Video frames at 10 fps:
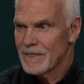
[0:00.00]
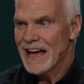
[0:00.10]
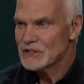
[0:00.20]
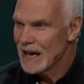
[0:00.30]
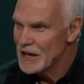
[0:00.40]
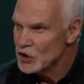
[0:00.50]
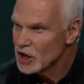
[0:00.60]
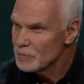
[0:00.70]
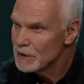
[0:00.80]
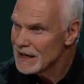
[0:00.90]
That's how you
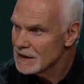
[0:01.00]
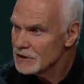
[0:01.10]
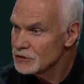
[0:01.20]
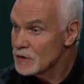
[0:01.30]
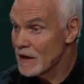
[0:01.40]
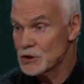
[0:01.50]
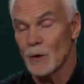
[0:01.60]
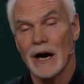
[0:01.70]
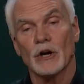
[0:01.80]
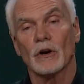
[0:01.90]
can begin to do that.
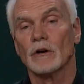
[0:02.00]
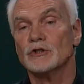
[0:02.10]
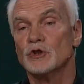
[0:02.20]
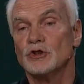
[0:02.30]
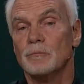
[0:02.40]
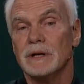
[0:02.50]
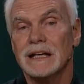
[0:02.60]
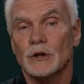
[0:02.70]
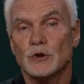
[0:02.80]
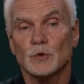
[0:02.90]
So I encourage you to
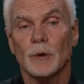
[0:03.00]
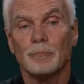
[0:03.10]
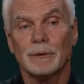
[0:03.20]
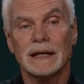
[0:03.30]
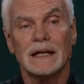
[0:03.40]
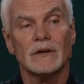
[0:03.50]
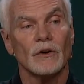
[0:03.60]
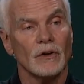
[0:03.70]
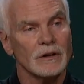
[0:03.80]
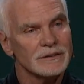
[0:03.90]
begin to
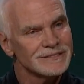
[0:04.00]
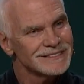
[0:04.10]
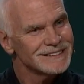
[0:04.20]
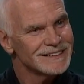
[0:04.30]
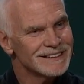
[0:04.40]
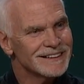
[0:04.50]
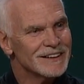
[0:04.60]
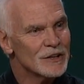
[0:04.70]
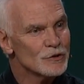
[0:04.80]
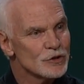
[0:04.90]
appeal
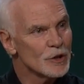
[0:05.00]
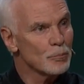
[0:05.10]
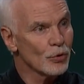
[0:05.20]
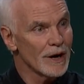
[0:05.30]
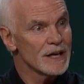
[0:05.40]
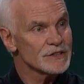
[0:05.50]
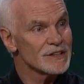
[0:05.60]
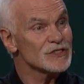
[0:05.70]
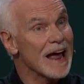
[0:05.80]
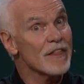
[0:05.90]
to the
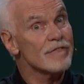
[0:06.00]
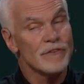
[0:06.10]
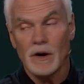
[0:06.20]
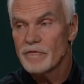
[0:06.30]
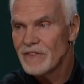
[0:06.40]
presence and the firm